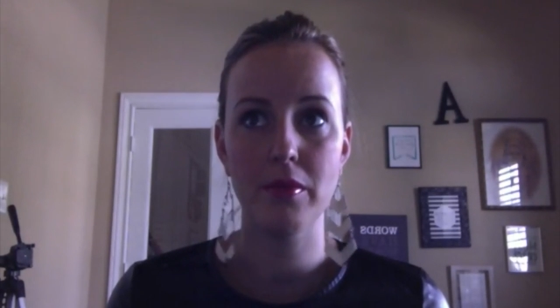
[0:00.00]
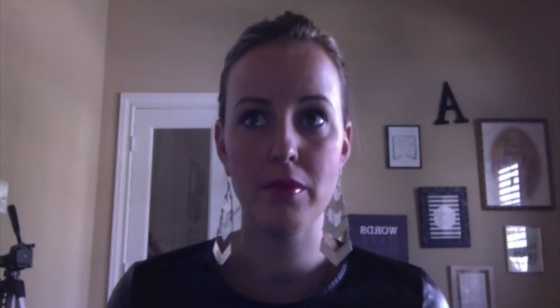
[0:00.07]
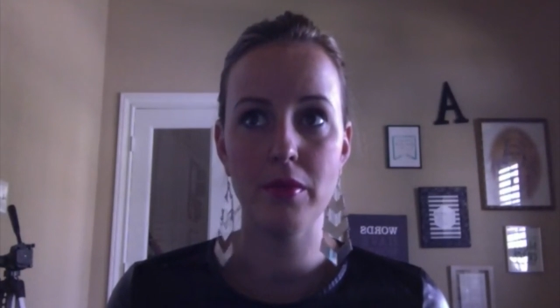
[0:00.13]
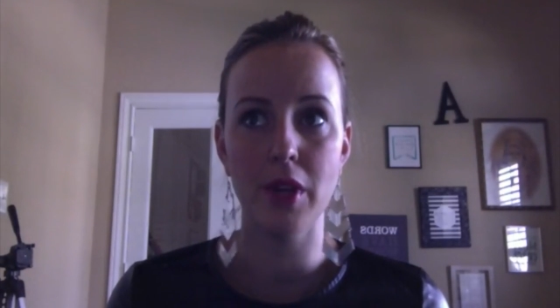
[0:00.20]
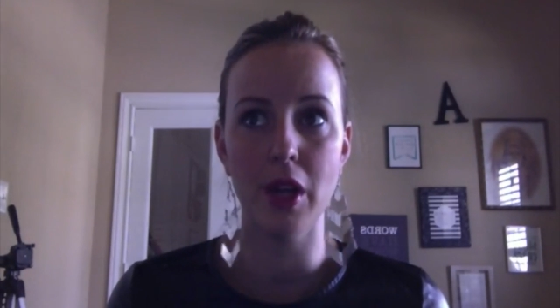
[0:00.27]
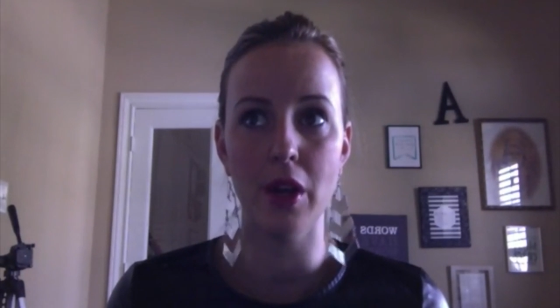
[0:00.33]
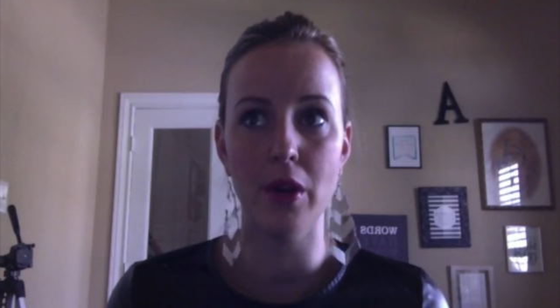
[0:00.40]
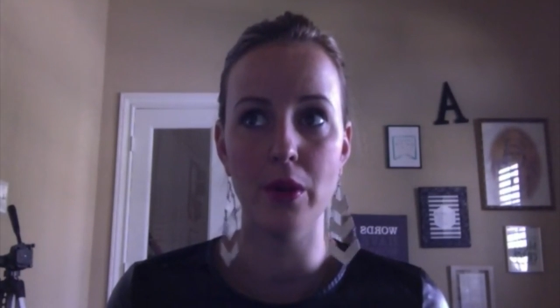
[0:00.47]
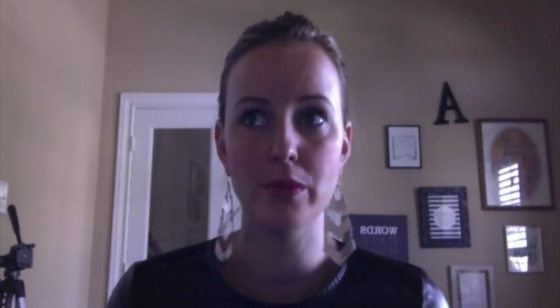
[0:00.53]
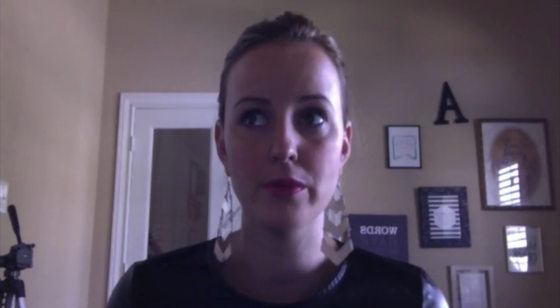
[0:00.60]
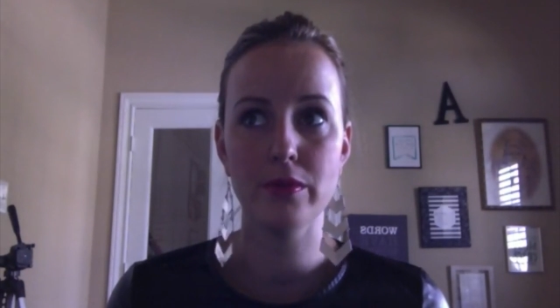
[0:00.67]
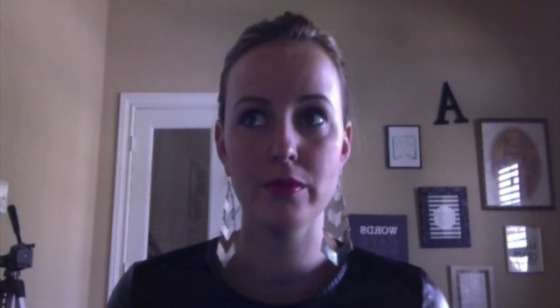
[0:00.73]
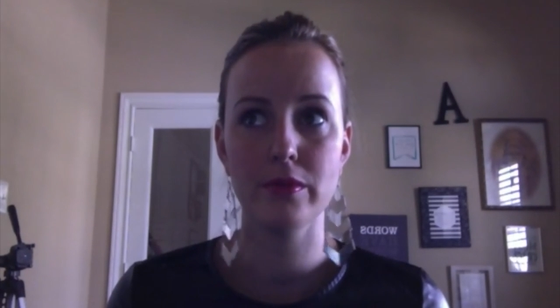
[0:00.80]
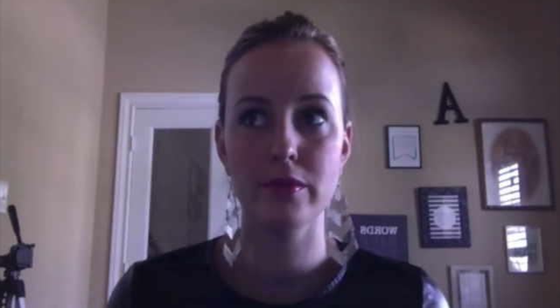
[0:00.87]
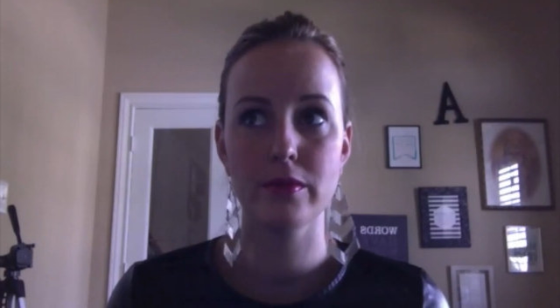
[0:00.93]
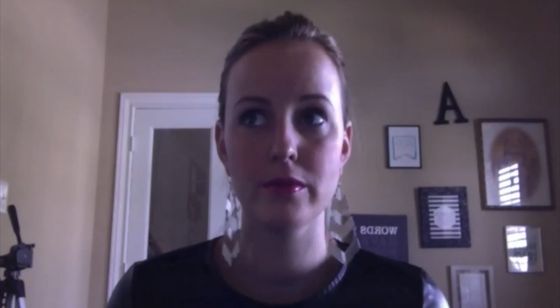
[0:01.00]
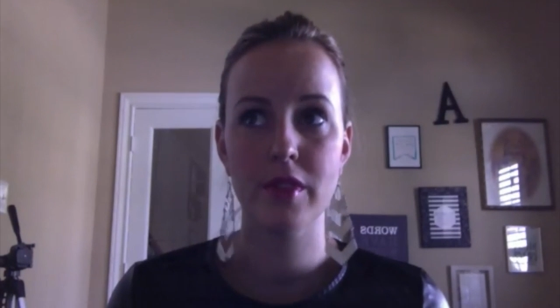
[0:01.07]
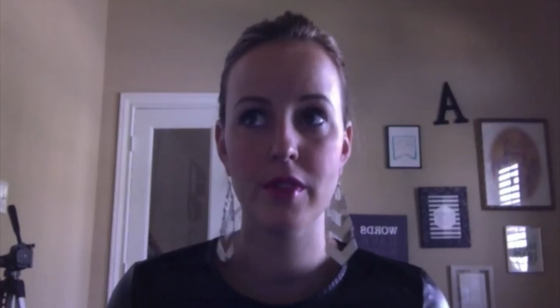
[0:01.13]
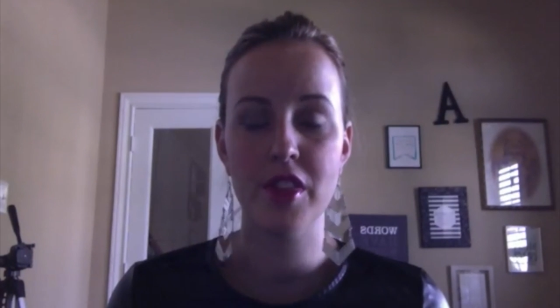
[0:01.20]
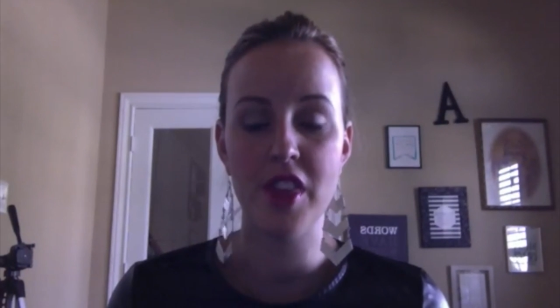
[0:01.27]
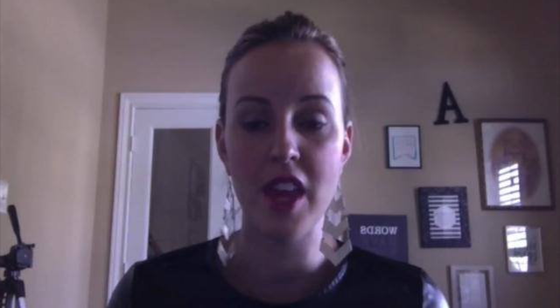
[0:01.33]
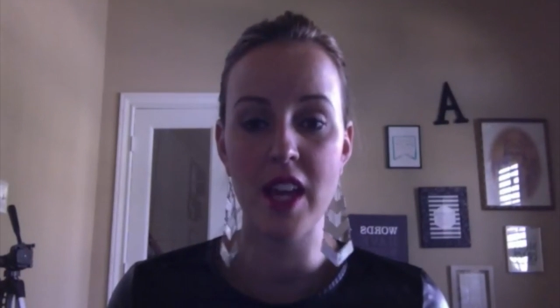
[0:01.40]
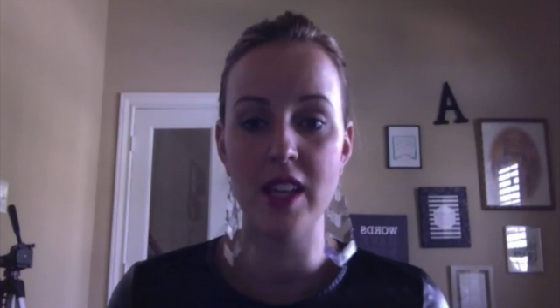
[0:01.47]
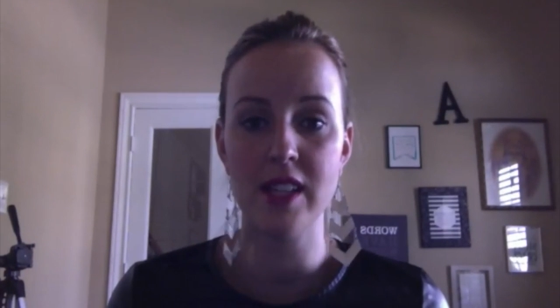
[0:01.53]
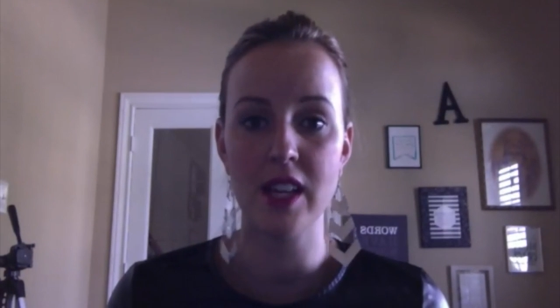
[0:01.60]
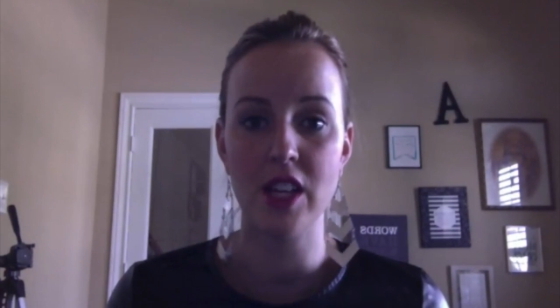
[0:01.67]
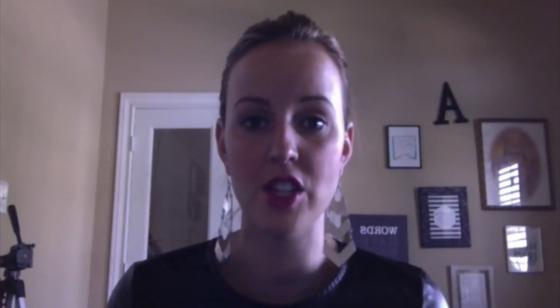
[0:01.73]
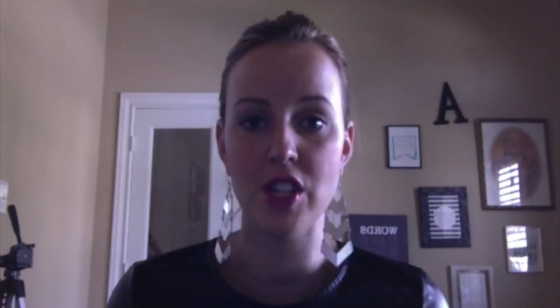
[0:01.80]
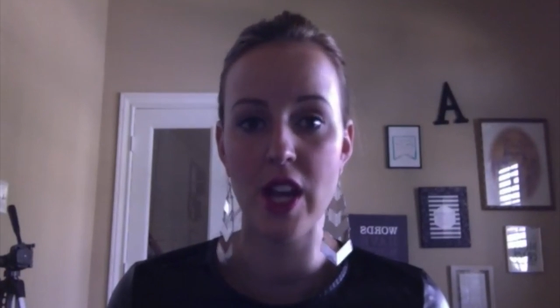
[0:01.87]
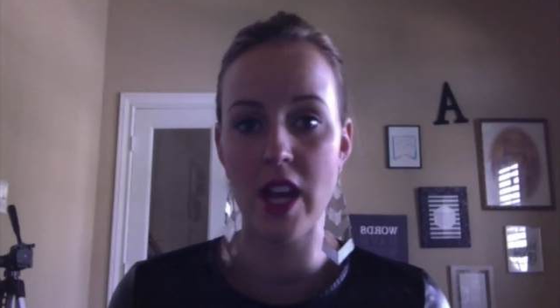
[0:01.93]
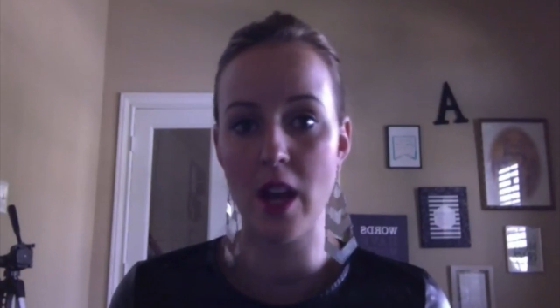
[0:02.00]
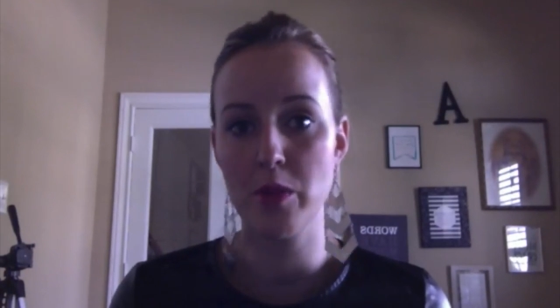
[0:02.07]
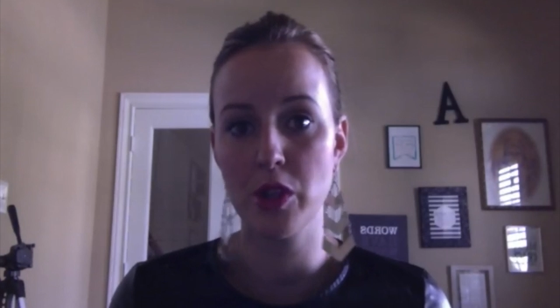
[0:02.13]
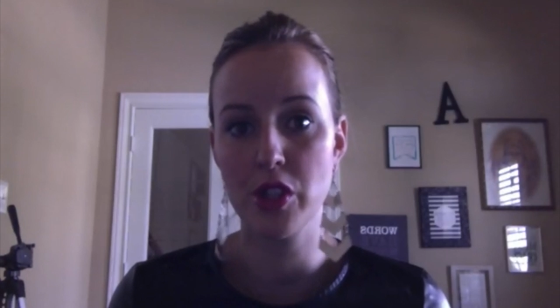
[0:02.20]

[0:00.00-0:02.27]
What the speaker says: you know, things that could take up